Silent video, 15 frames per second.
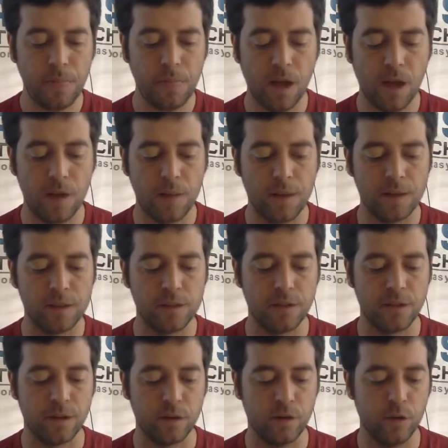I just
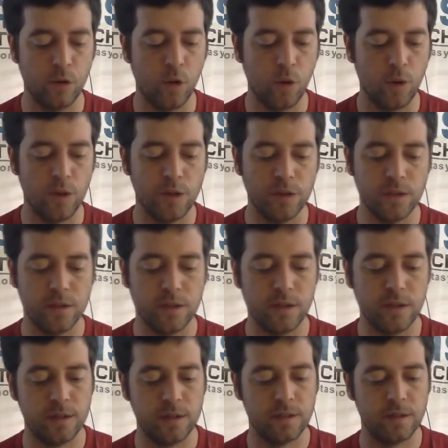think Norwich
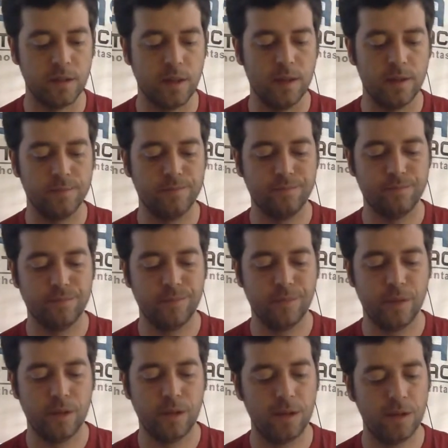is
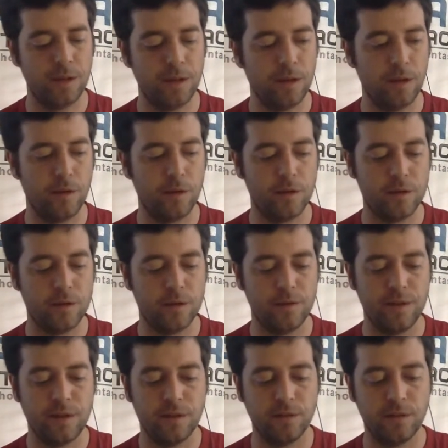you know,
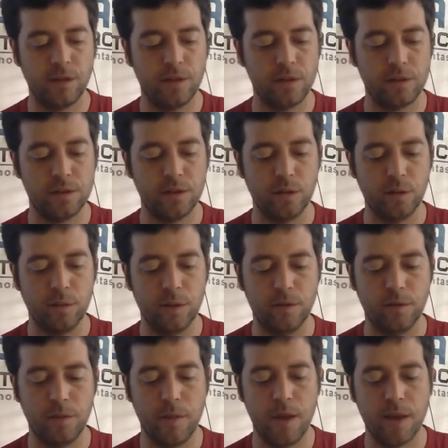defensively they're still a bit of
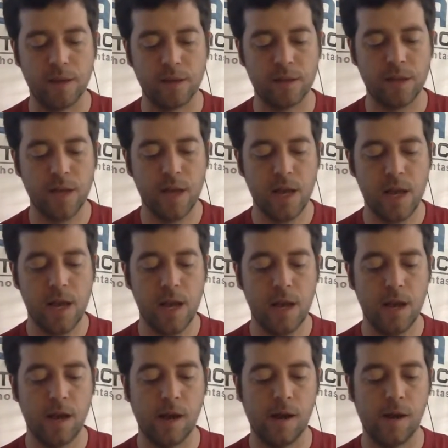a mess.
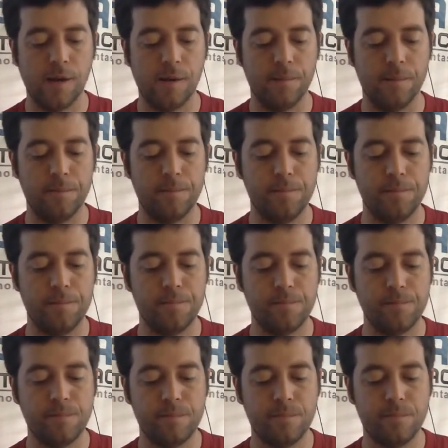The
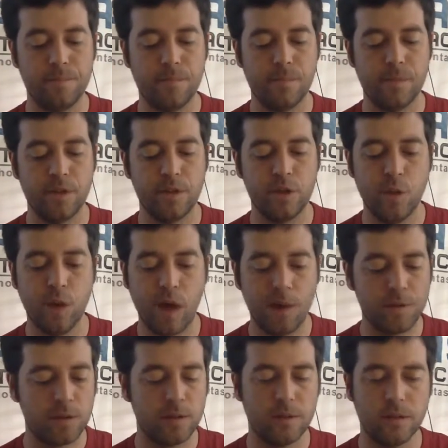two
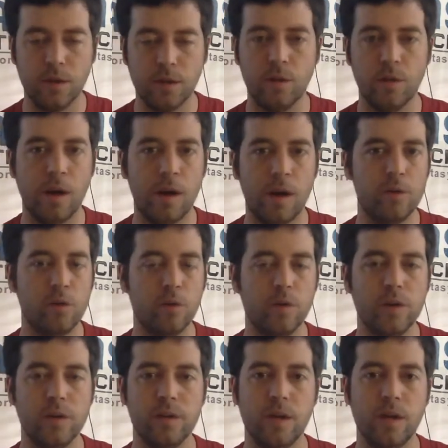options, you know, on
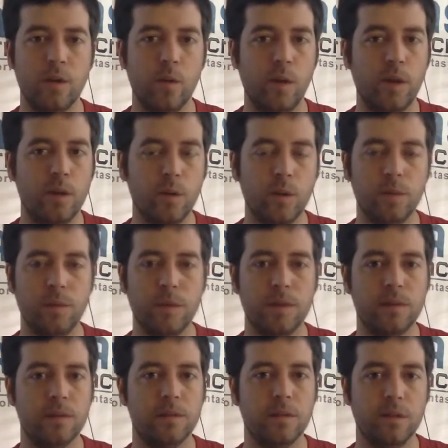Norwich on a week-to-week
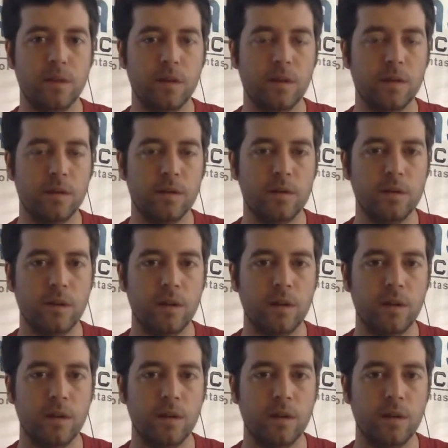basis are